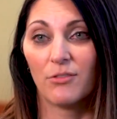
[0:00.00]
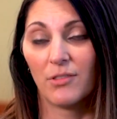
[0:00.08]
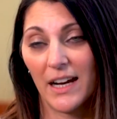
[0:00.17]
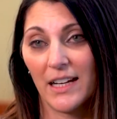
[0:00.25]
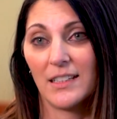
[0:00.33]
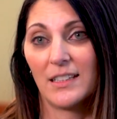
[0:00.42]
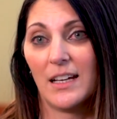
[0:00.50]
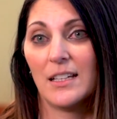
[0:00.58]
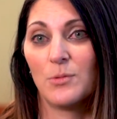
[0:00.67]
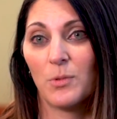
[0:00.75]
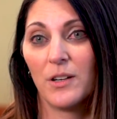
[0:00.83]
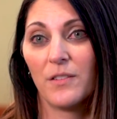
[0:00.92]
ranked
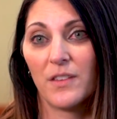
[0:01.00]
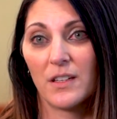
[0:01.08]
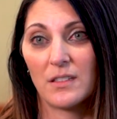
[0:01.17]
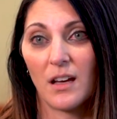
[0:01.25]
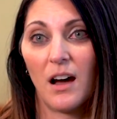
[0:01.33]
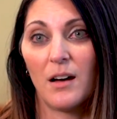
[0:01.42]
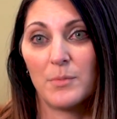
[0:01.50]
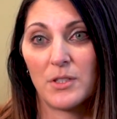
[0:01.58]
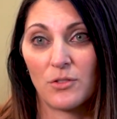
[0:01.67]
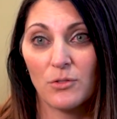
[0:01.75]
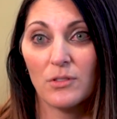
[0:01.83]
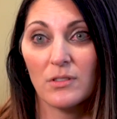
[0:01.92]
as one of the top
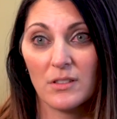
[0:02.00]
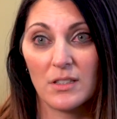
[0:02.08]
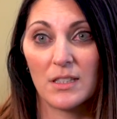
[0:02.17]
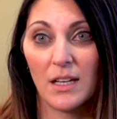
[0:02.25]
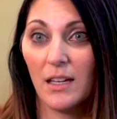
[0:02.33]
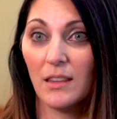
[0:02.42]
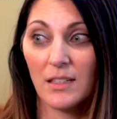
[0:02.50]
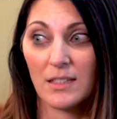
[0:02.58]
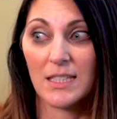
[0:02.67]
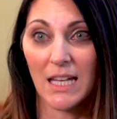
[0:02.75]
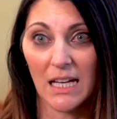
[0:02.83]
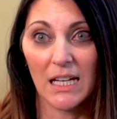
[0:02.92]
schools in the
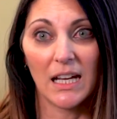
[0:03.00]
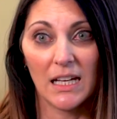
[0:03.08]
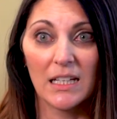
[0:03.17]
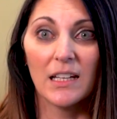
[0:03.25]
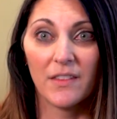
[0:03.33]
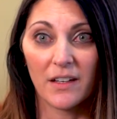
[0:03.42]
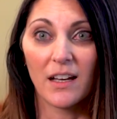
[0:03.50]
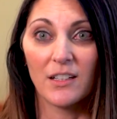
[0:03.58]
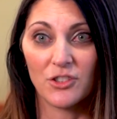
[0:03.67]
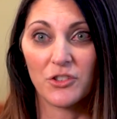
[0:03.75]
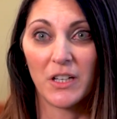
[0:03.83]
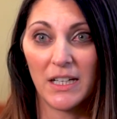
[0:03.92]
state and in the
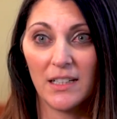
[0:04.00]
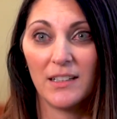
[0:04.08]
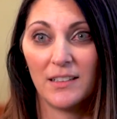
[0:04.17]
country.